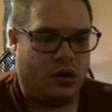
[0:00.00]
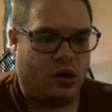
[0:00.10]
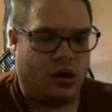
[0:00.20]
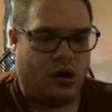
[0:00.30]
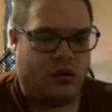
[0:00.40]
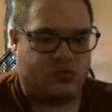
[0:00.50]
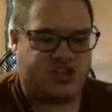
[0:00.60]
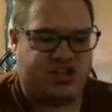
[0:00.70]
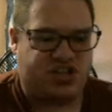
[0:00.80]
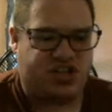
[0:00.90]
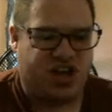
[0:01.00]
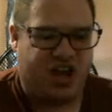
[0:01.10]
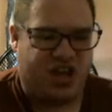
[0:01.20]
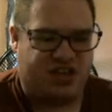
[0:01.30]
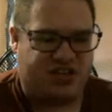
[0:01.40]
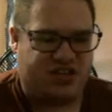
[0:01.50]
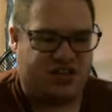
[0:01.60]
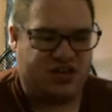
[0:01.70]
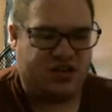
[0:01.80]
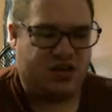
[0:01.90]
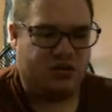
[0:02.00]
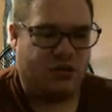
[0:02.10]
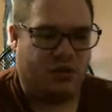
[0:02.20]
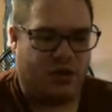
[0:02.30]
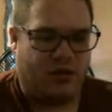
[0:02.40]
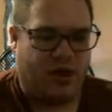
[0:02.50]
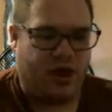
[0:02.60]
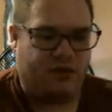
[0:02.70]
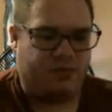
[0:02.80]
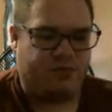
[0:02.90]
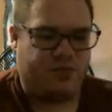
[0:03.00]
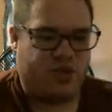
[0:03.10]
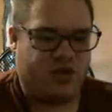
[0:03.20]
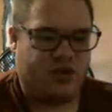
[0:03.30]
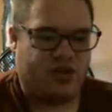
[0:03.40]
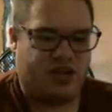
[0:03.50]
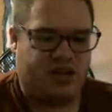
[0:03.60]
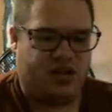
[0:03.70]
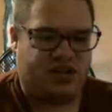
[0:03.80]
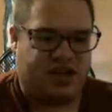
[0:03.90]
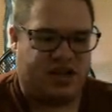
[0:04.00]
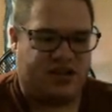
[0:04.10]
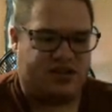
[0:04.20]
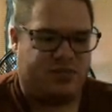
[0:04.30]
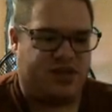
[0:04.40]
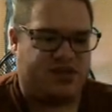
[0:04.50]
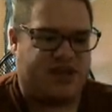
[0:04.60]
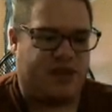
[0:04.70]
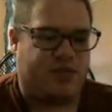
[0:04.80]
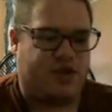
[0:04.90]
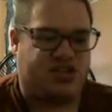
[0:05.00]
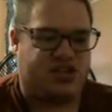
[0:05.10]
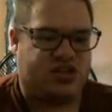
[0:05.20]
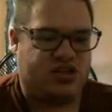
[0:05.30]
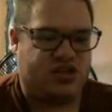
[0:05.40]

Oh, shit. Well, alright. It looks like it's a bit damaged.